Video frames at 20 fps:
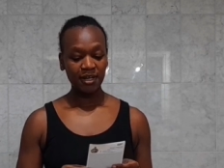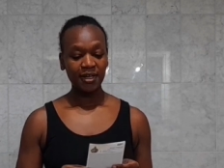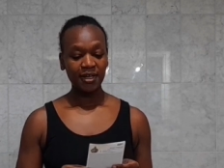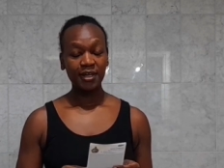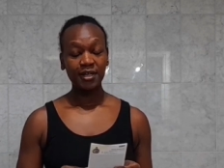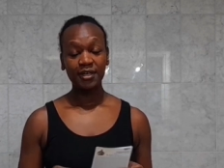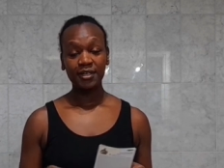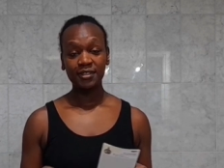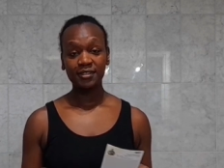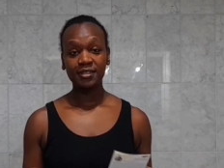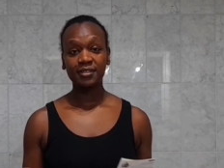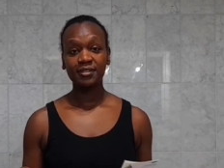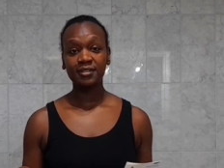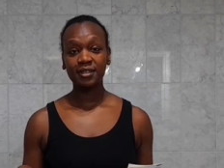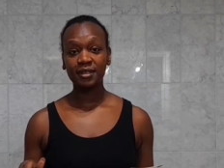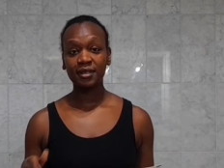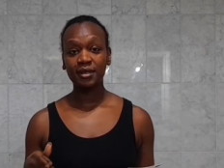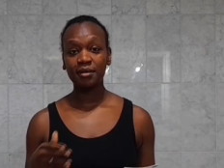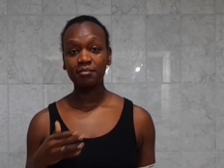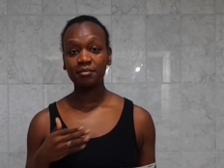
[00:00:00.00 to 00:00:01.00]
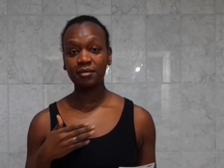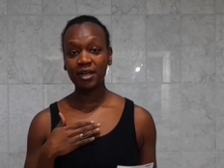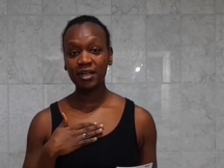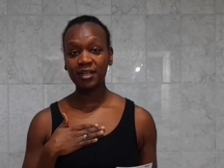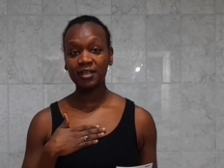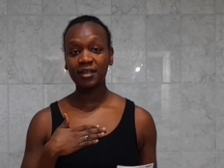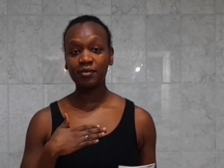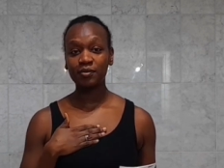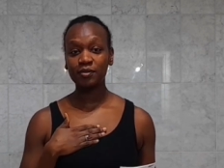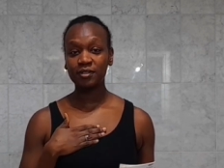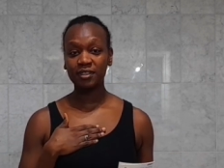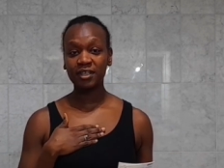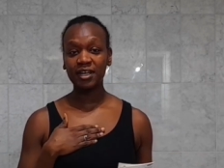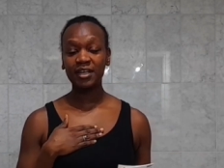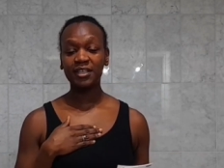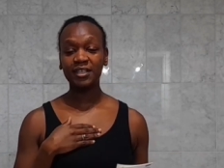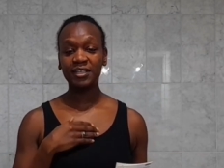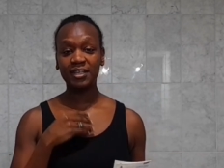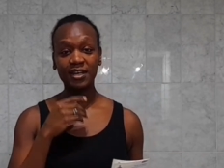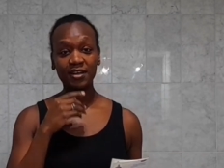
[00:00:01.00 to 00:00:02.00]
And as I said, I'm luck I was
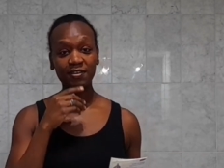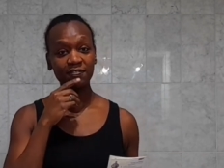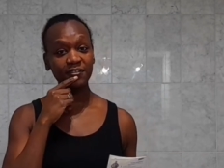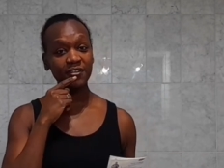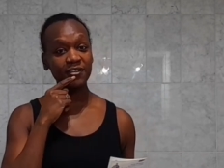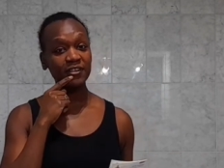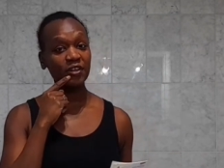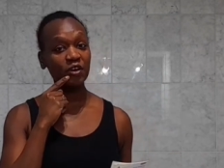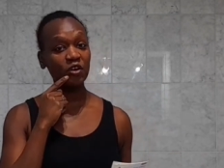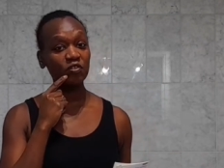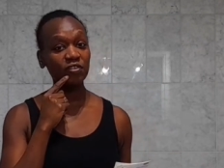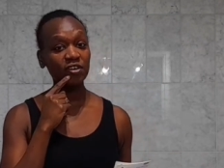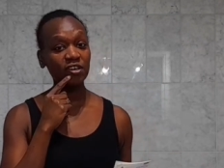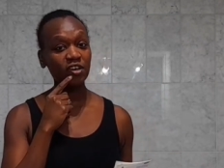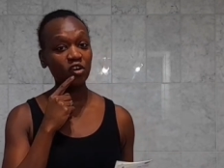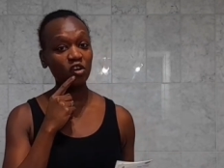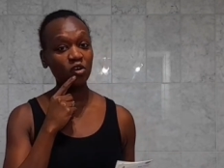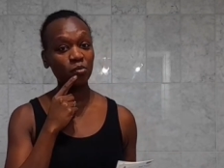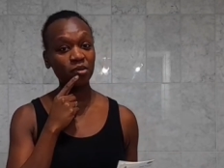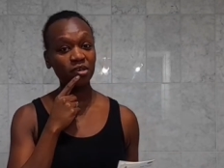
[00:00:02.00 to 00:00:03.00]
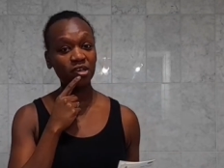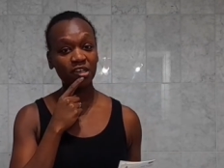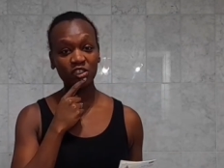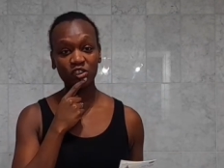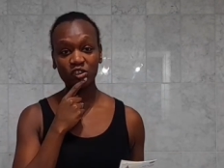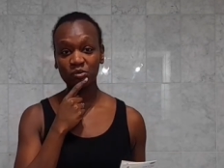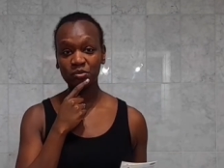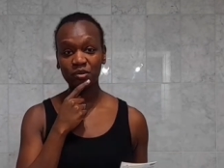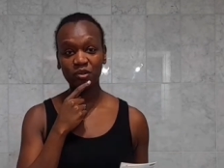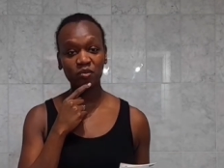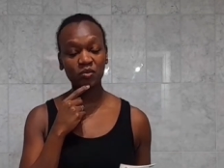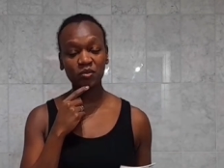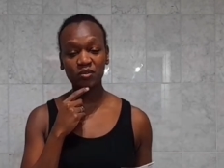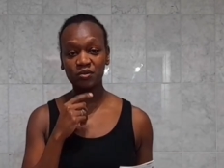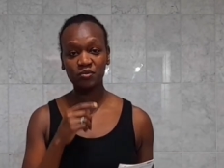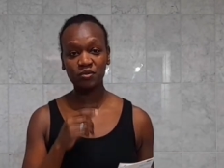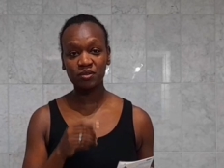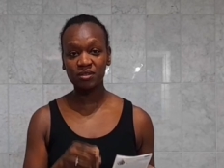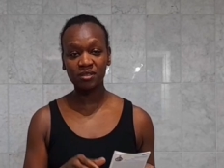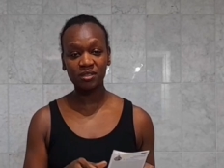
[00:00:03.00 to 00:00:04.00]
lucky enough that they offered accommodation because
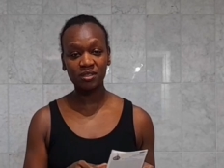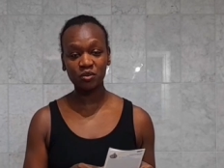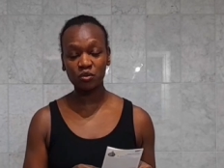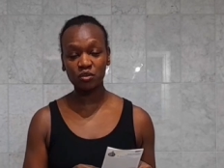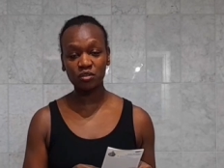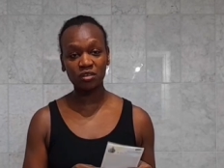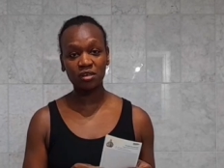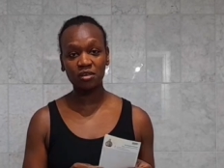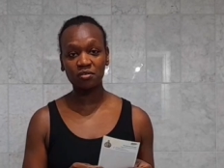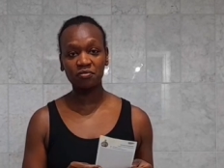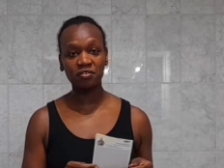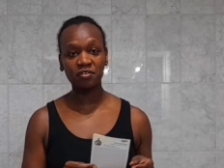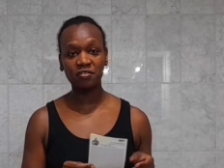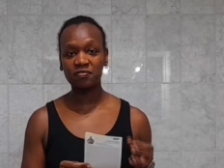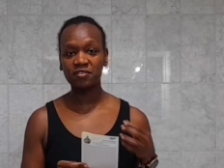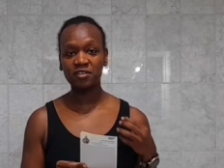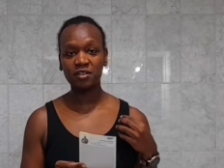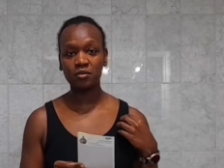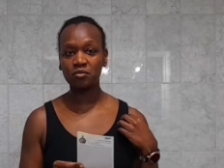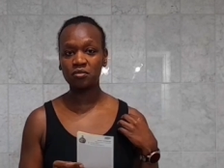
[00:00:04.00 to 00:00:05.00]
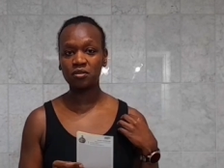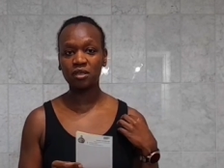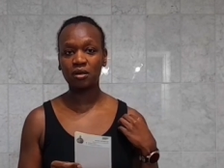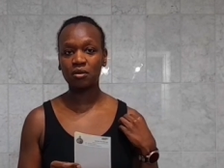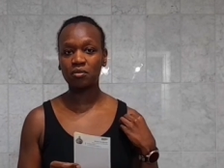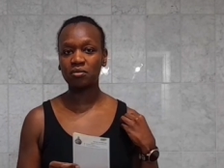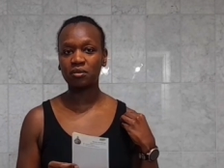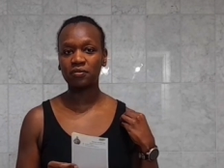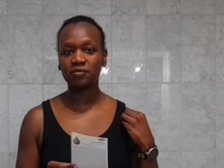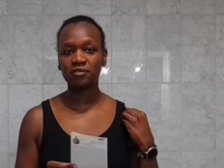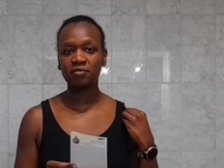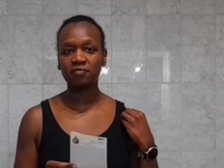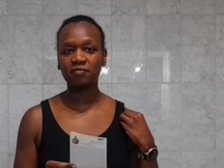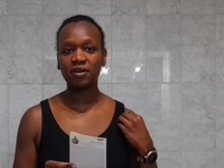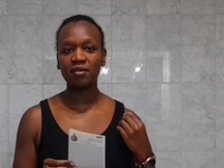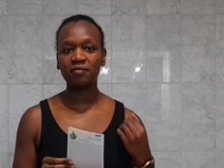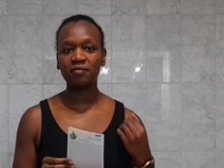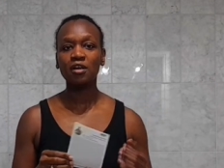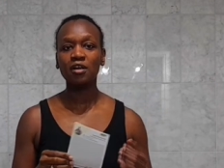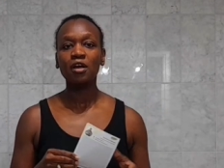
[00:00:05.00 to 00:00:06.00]
with this 250, I don't think I could have
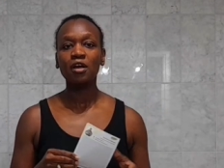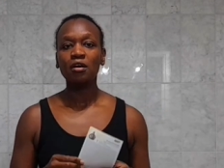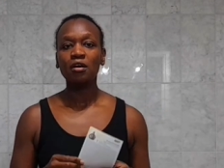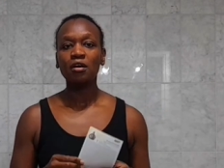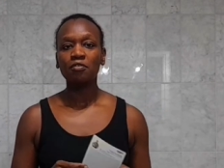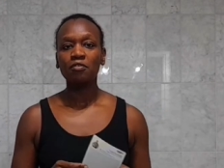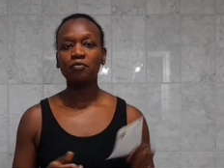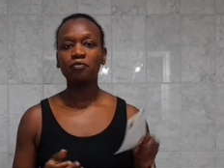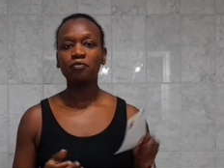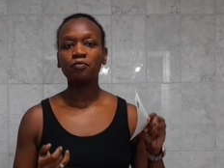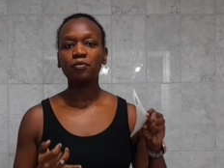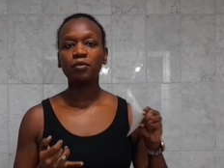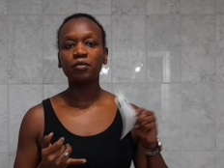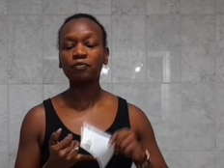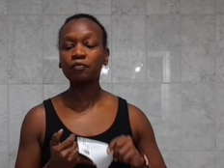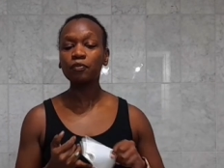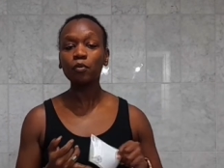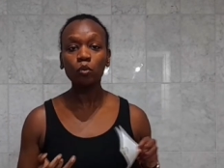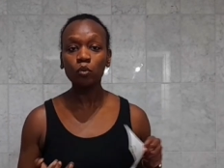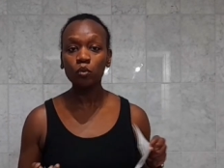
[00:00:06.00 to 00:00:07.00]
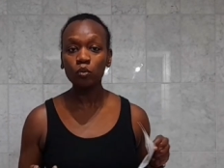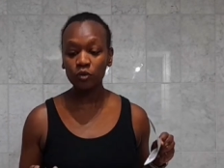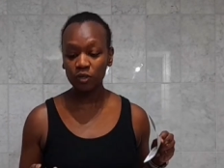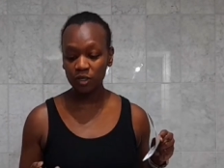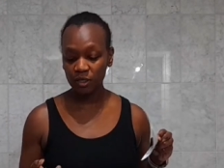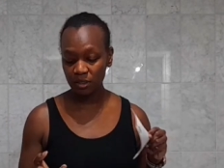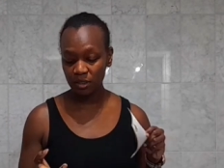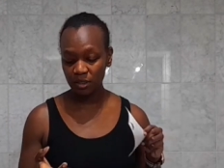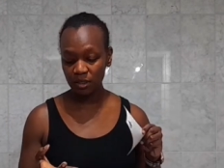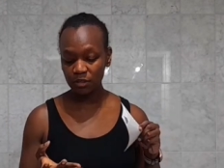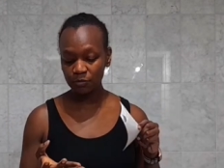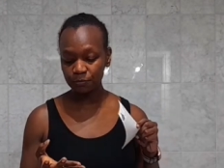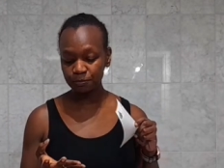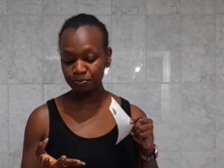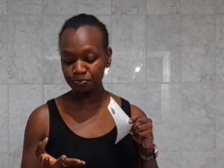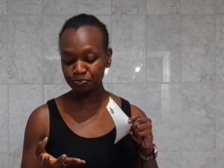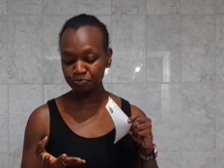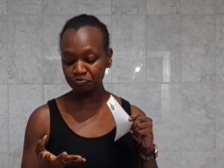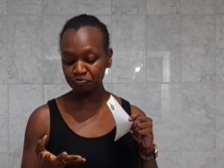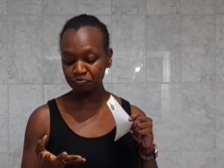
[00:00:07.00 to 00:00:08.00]
survived with food and
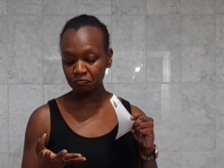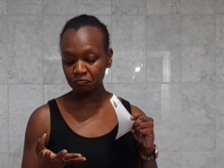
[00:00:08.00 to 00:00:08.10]
then